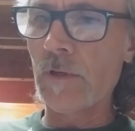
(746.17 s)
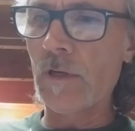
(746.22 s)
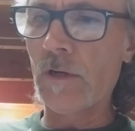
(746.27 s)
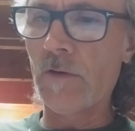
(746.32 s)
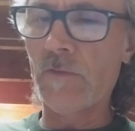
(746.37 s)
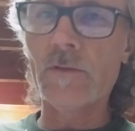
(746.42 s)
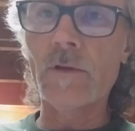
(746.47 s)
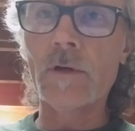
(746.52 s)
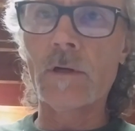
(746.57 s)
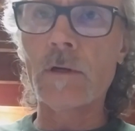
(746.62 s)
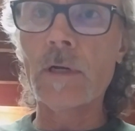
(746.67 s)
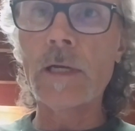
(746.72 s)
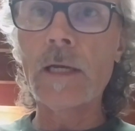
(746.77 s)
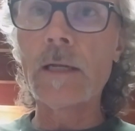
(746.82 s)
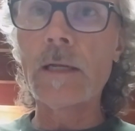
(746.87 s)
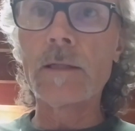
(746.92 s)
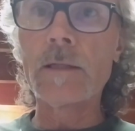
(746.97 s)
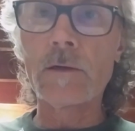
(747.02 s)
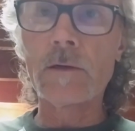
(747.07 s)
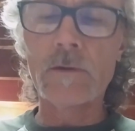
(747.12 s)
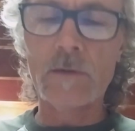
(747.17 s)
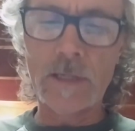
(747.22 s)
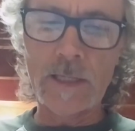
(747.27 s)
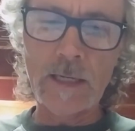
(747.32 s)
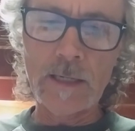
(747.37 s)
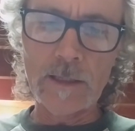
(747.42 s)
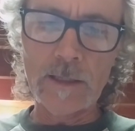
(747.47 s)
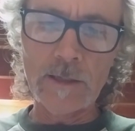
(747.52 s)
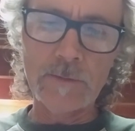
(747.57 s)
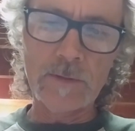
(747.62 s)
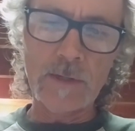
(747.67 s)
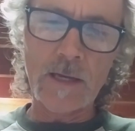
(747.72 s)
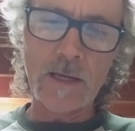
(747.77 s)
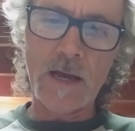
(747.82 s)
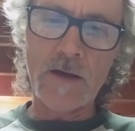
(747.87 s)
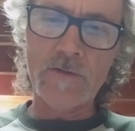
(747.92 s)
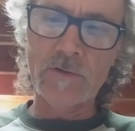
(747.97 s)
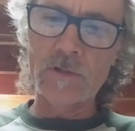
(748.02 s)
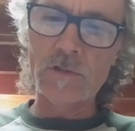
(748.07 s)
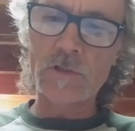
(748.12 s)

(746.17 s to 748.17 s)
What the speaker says: If they're going to eat it, they're going to eat it. Having a